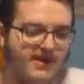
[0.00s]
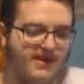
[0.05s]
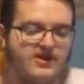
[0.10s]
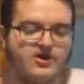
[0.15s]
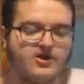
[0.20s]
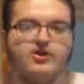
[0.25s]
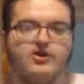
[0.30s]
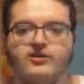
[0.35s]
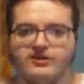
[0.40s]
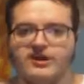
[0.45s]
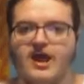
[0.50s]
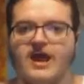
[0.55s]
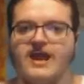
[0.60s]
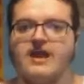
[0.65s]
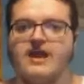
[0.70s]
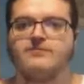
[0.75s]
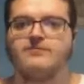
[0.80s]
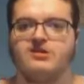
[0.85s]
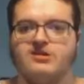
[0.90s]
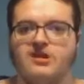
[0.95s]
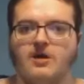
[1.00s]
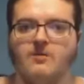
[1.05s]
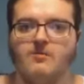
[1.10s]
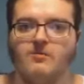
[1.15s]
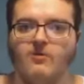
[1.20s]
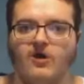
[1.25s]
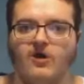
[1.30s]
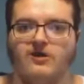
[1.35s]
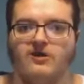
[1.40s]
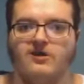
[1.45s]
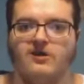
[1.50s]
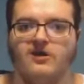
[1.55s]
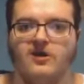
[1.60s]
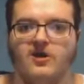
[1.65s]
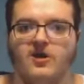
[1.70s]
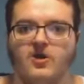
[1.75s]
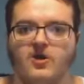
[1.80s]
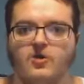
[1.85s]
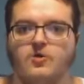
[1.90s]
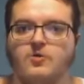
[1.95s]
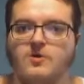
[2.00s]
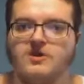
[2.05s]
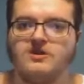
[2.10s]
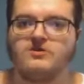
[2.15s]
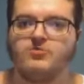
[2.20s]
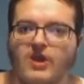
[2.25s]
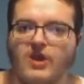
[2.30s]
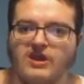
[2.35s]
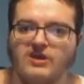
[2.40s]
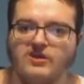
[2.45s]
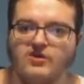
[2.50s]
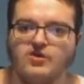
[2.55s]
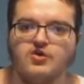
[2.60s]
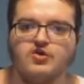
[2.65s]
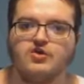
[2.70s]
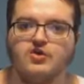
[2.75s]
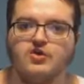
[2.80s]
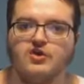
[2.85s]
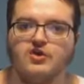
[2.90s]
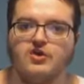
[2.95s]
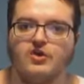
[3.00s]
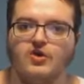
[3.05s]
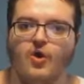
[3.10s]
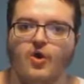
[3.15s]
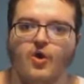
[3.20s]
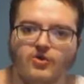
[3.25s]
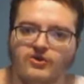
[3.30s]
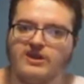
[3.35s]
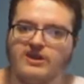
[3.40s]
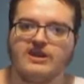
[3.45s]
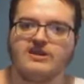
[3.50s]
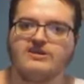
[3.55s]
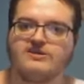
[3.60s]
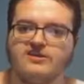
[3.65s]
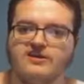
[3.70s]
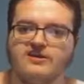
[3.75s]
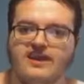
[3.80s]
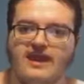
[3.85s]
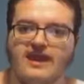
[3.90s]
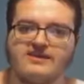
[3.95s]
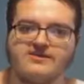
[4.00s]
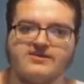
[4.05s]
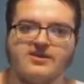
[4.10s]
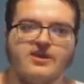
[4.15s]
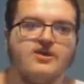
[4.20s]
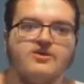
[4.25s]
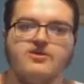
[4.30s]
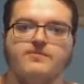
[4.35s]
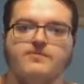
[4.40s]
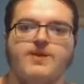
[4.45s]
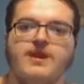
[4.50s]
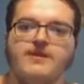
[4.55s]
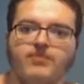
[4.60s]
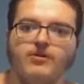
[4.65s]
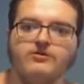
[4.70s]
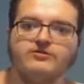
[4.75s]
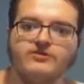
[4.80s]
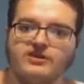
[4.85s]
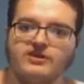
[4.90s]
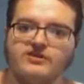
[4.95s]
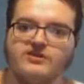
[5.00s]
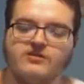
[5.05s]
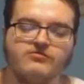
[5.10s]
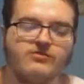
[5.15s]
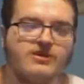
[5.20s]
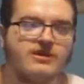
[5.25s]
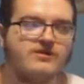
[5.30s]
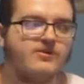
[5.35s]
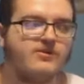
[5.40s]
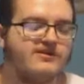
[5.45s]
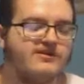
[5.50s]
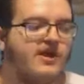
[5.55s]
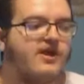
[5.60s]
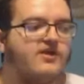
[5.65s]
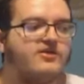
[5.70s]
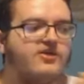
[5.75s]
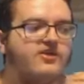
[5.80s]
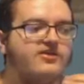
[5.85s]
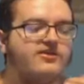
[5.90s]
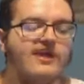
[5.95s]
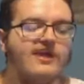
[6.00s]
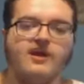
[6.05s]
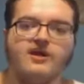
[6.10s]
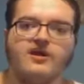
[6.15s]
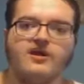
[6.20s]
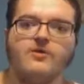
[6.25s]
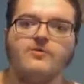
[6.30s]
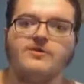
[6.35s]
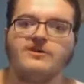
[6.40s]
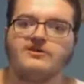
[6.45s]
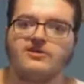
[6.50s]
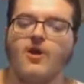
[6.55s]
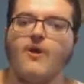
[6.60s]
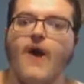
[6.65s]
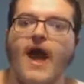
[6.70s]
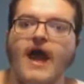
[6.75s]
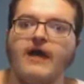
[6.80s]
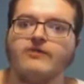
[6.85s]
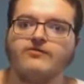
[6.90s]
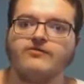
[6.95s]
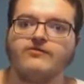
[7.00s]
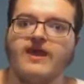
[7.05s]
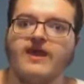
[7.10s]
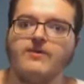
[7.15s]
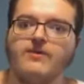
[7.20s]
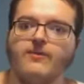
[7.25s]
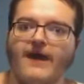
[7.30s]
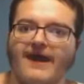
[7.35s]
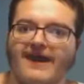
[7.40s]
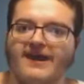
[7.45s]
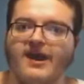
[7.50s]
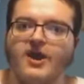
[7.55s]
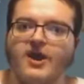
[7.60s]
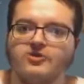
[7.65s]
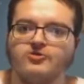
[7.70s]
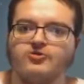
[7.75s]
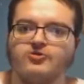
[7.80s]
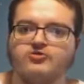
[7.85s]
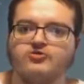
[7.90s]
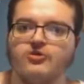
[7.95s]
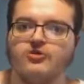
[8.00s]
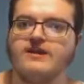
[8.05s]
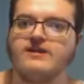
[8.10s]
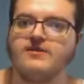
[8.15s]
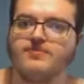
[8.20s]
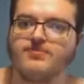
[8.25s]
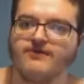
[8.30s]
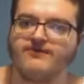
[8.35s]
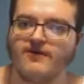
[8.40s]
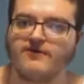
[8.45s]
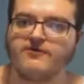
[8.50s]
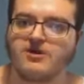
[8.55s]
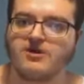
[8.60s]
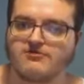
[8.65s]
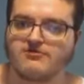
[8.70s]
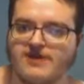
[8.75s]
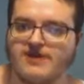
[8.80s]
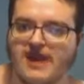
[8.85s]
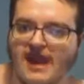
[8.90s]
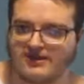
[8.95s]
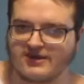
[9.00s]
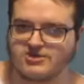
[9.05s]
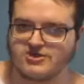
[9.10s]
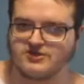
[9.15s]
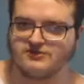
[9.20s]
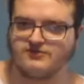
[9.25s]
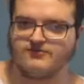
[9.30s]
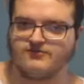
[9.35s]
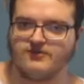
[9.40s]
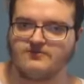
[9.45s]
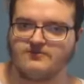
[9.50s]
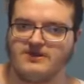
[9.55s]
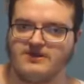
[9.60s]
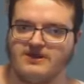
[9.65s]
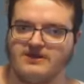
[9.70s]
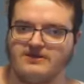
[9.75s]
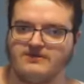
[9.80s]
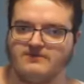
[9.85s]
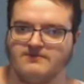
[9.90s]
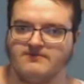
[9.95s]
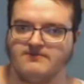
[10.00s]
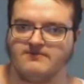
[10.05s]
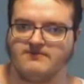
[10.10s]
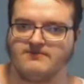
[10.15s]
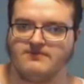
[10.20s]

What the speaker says: because I am someone who is weird on the internet, that people disagree with, that they are going to go out of their way to try to provoke a reaction from me.